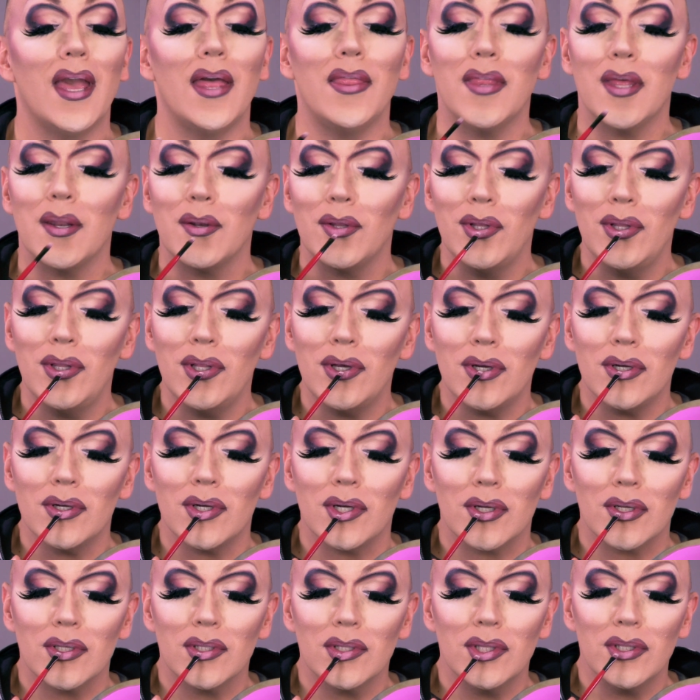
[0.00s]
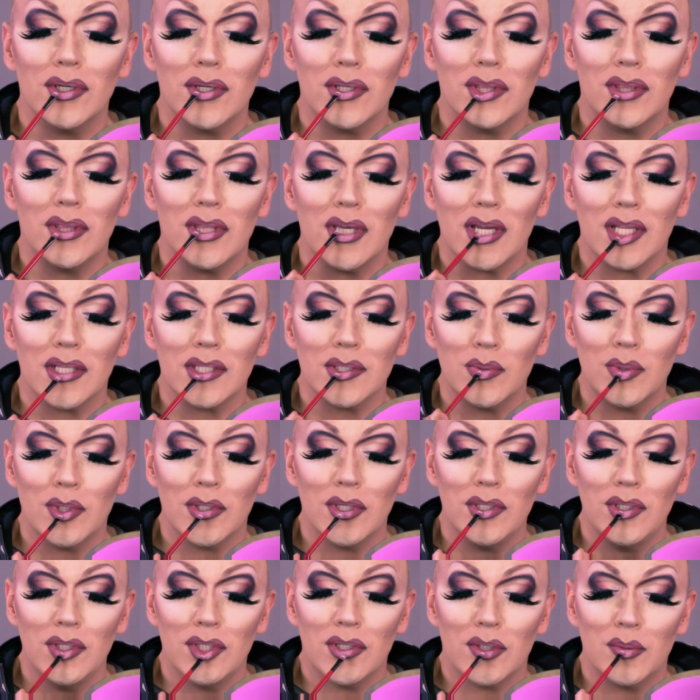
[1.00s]
And then look, that's
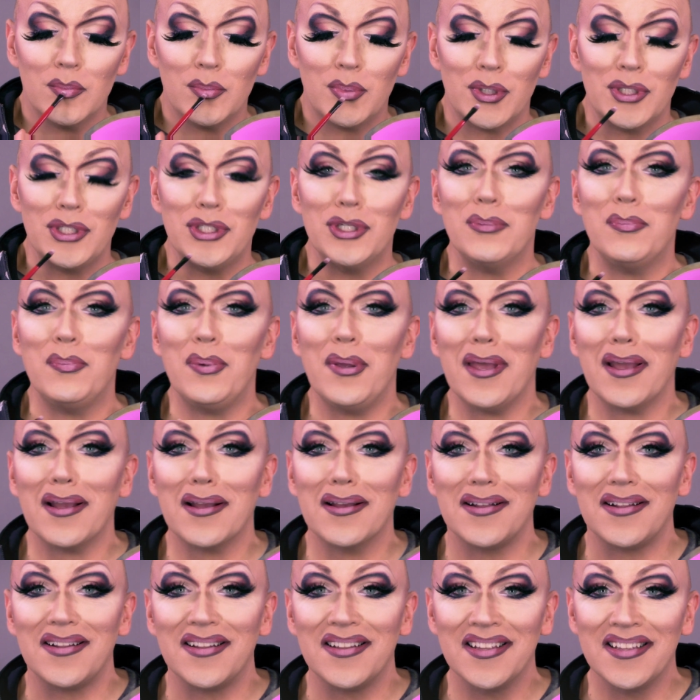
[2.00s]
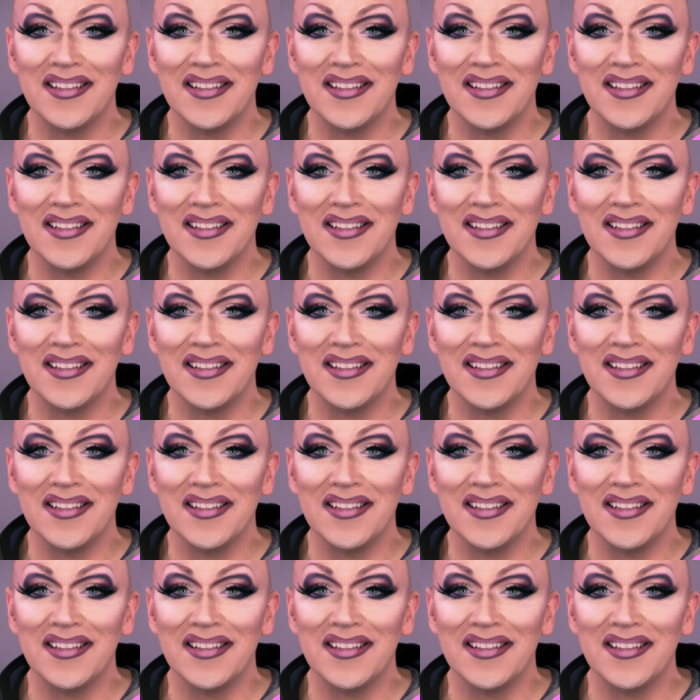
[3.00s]
where you can put your pickle.